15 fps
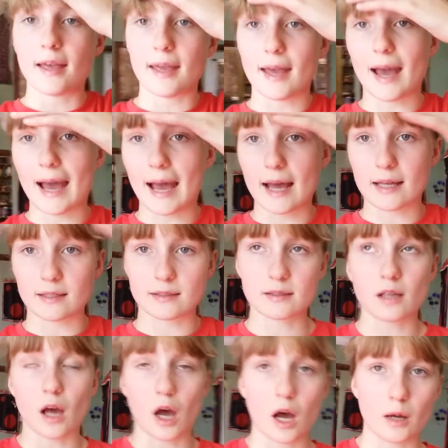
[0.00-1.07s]
It
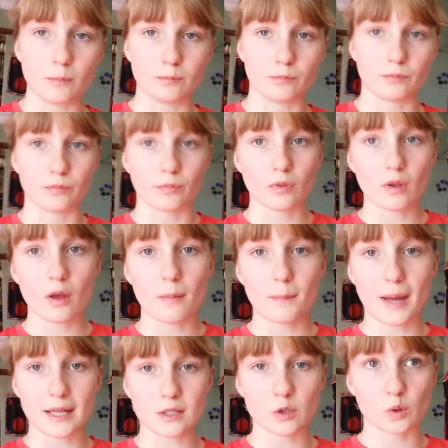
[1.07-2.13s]
has
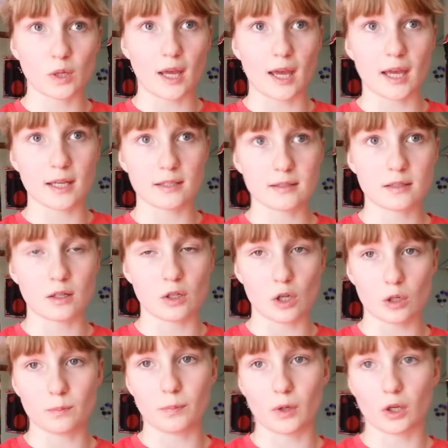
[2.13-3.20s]
pencil case,
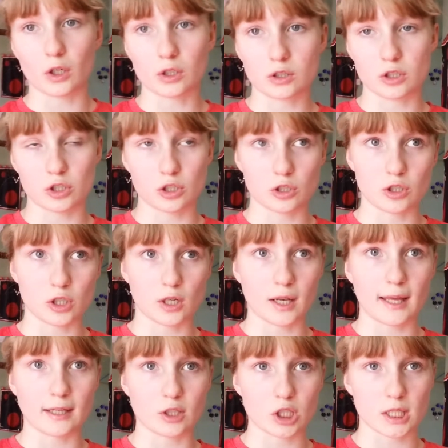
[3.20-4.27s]
notebook to do
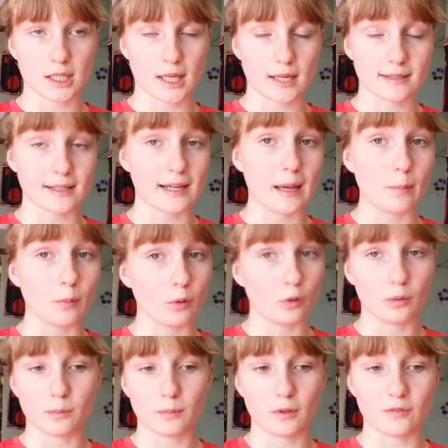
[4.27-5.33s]
doodling just in case I get
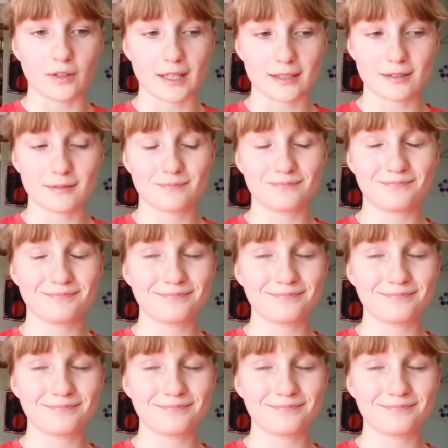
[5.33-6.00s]
bored with movies.